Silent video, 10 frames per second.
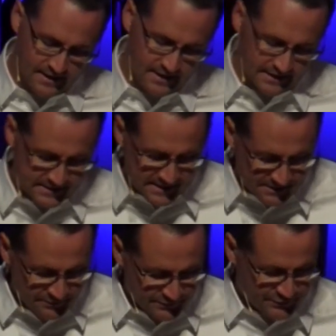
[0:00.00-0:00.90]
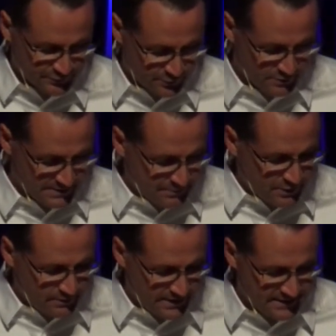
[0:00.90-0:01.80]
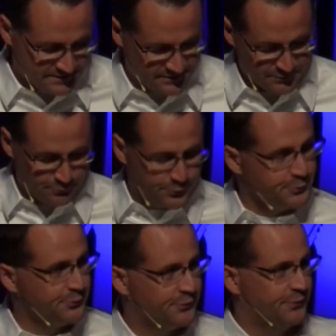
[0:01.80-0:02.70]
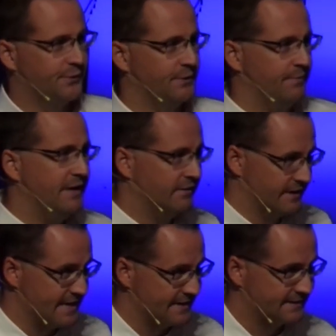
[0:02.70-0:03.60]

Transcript: At the end of the story, Boaz and Ruth marry.